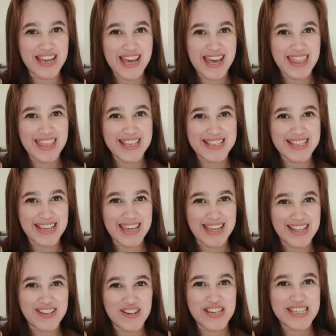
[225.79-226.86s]
This is again
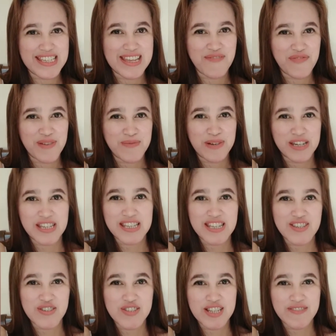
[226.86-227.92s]
Christy from Christy
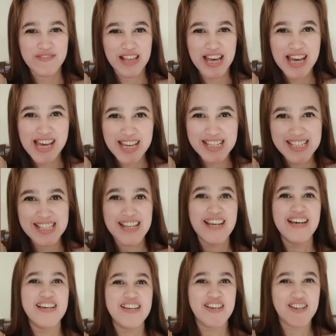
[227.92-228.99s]
Jean's Vlogs.
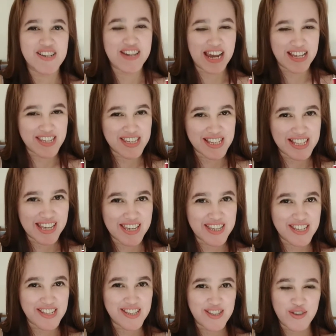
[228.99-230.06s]

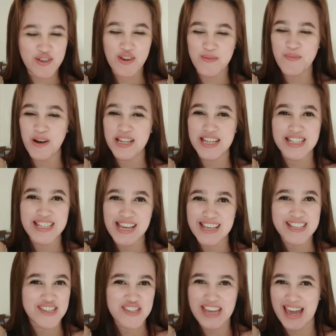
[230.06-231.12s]
Congratulations to your monetized
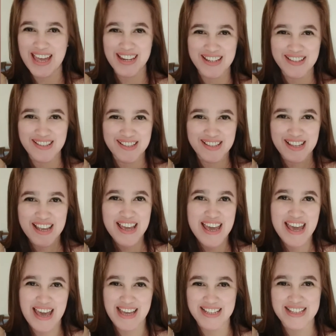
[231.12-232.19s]
channel
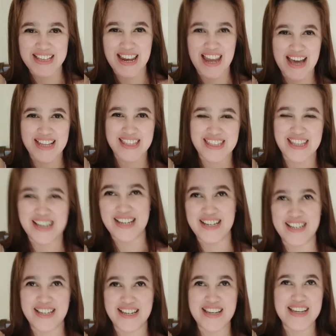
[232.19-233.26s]
and sa lahat ng
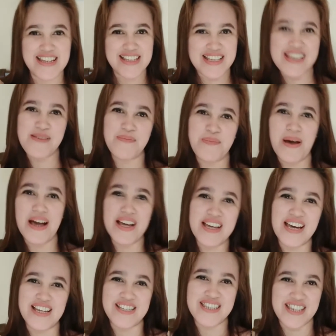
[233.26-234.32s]
sipag at
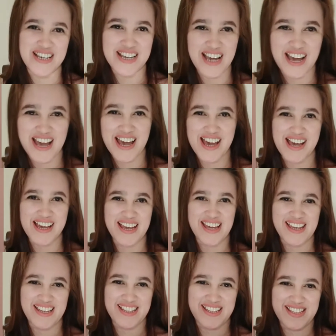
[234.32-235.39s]
syaga
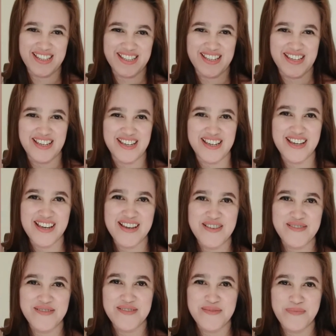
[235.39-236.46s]
and
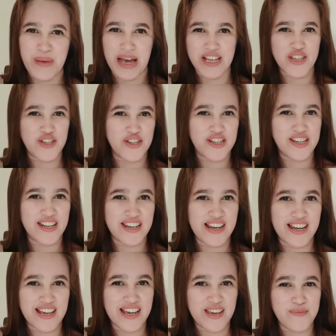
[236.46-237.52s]
passion na
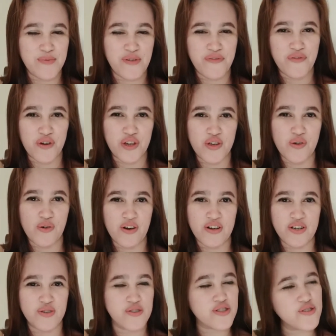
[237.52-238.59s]
nilagay mo for your
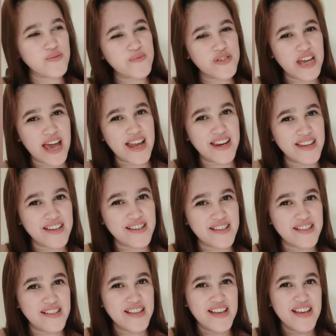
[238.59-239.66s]
YouTube channel.